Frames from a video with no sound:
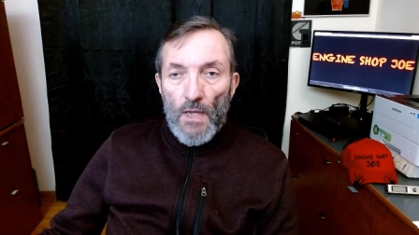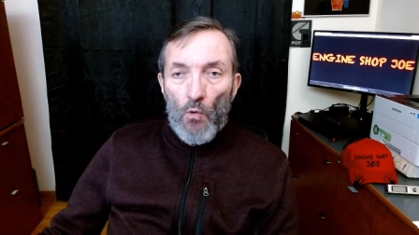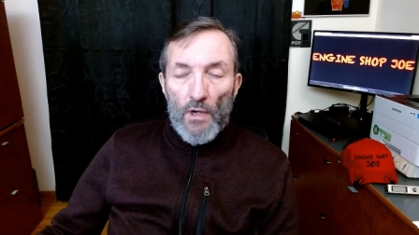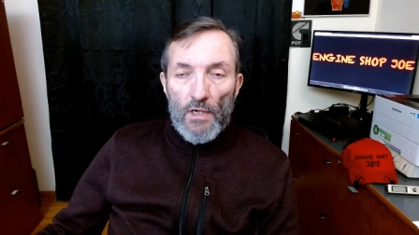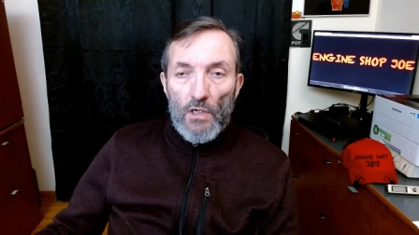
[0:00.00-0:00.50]

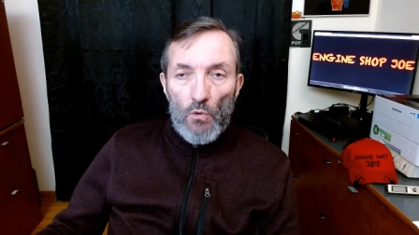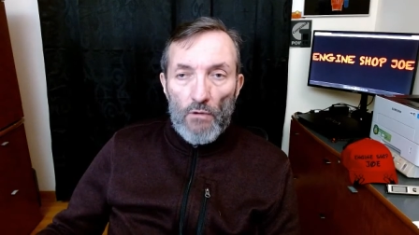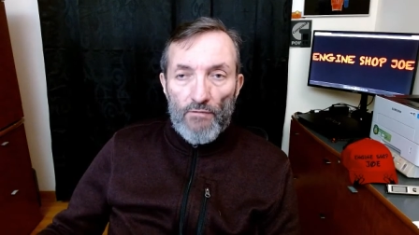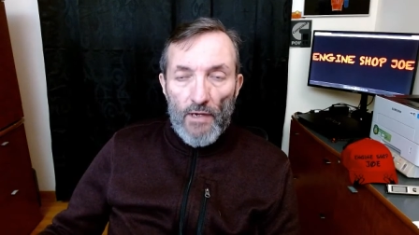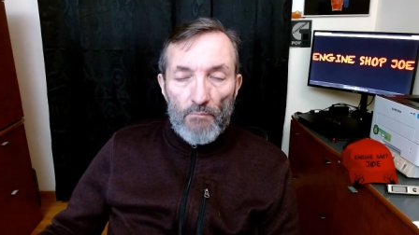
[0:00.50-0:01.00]
When a new
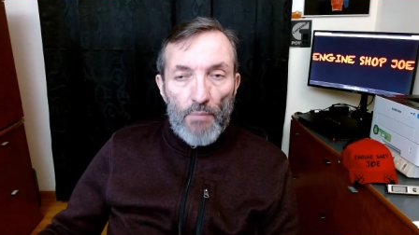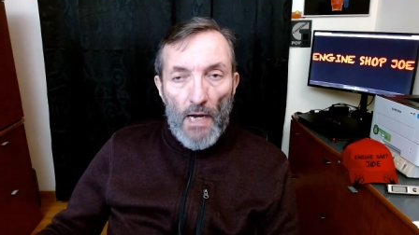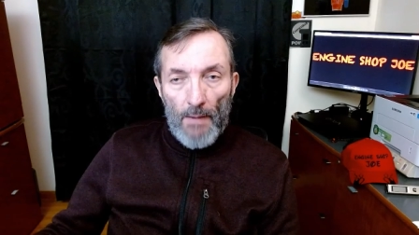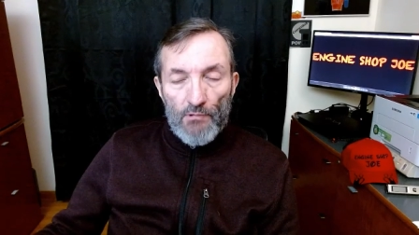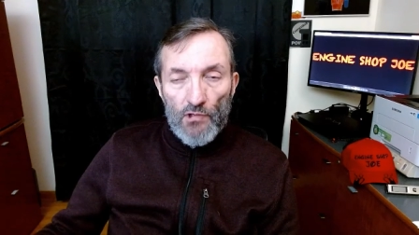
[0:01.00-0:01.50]
event
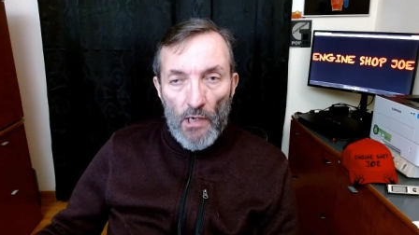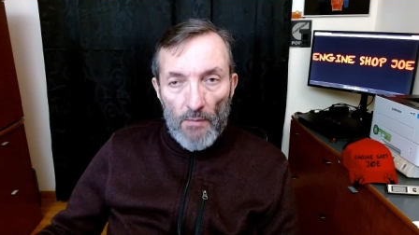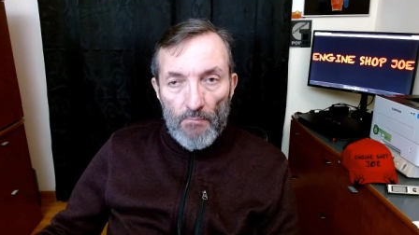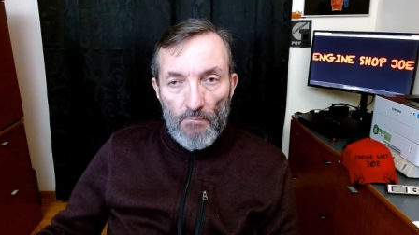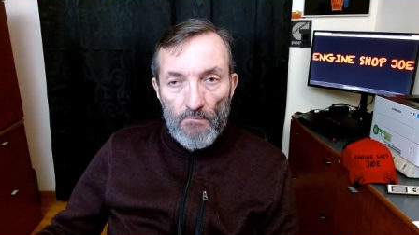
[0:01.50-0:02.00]
pops
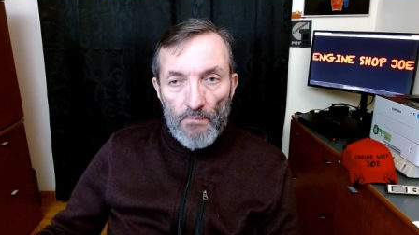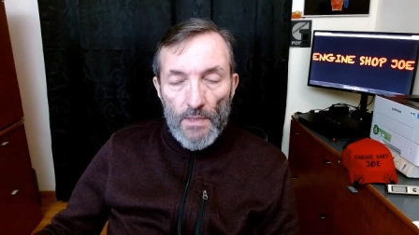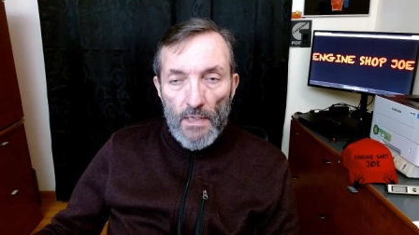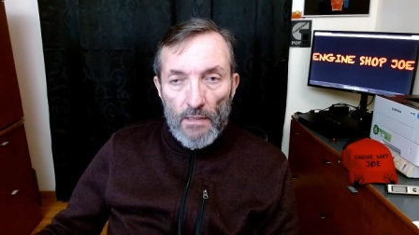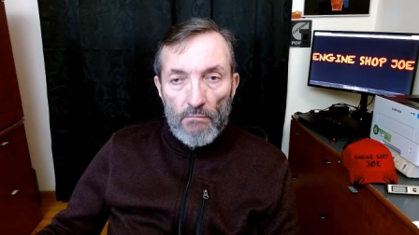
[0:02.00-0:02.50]
up,
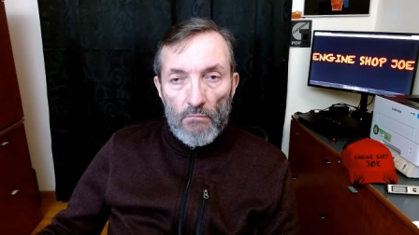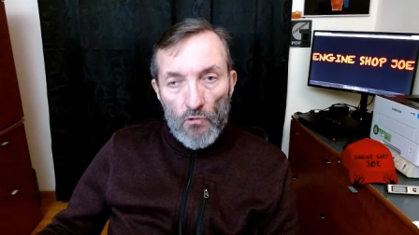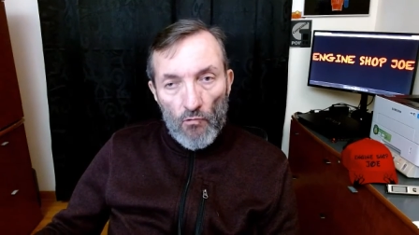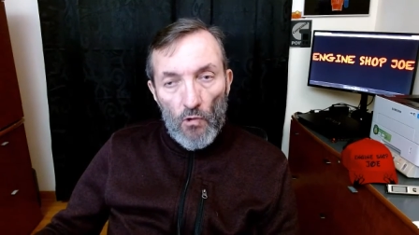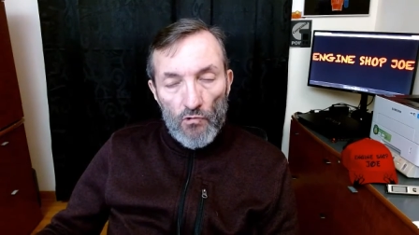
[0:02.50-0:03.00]
it
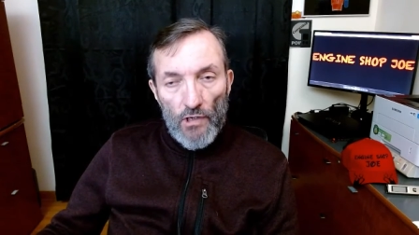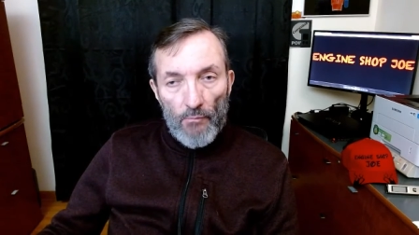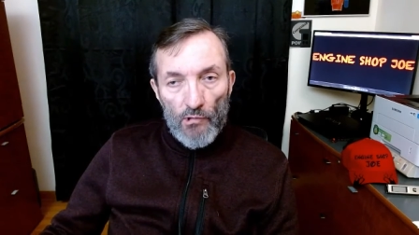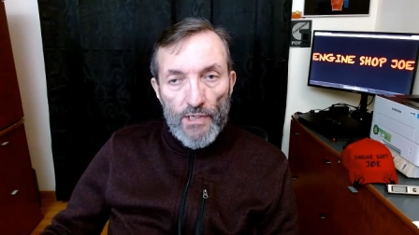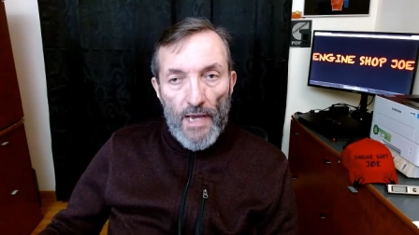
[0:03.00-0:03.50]
throws
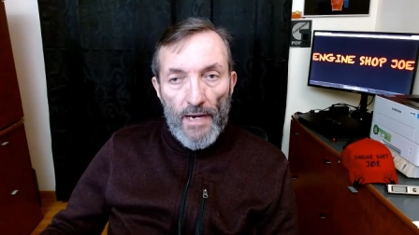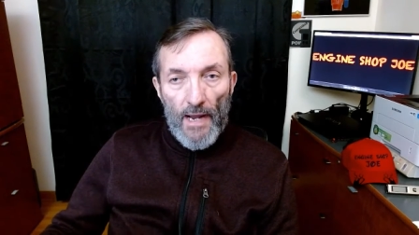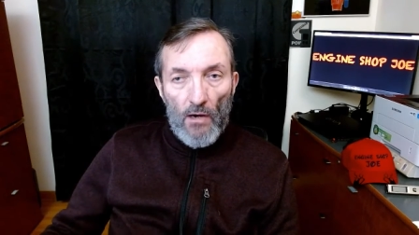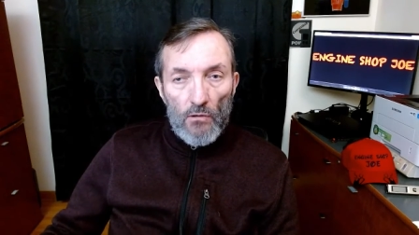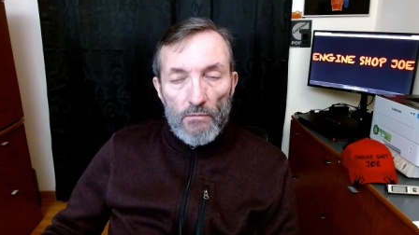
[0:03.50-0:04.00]
number ten
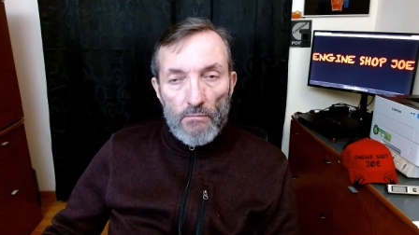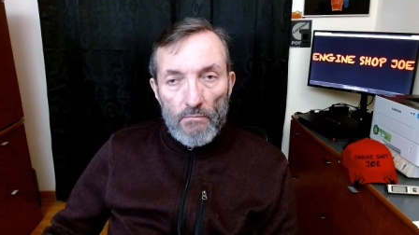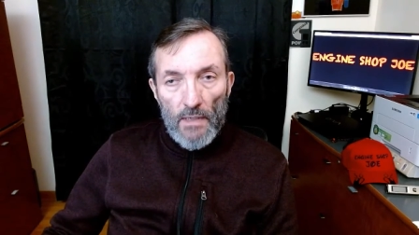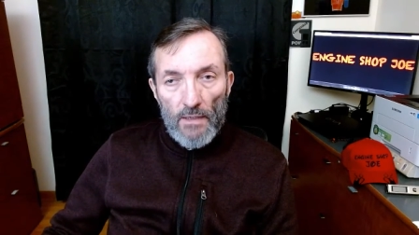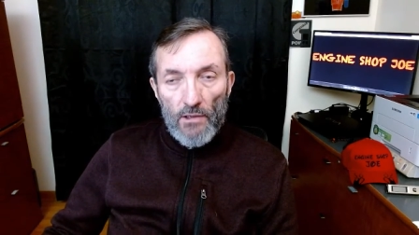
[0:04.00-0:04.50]
out,
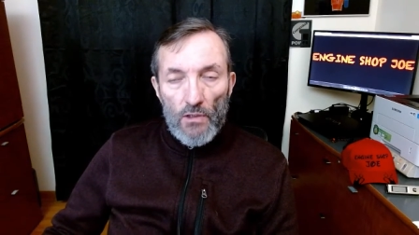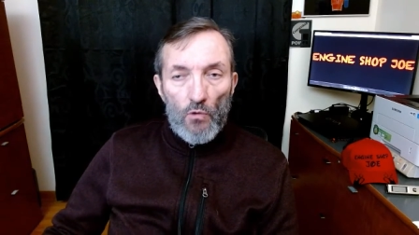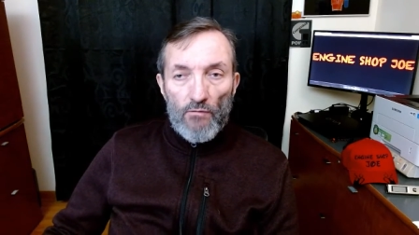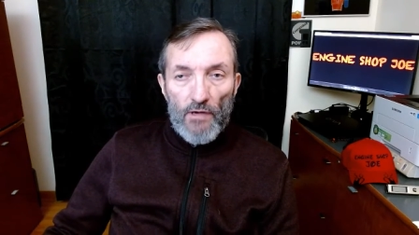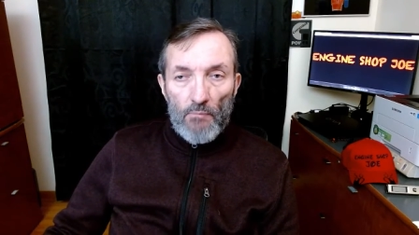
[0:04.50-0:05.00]
and the new
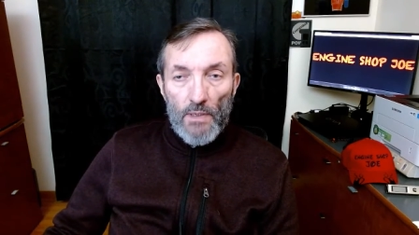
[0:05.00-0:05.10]
event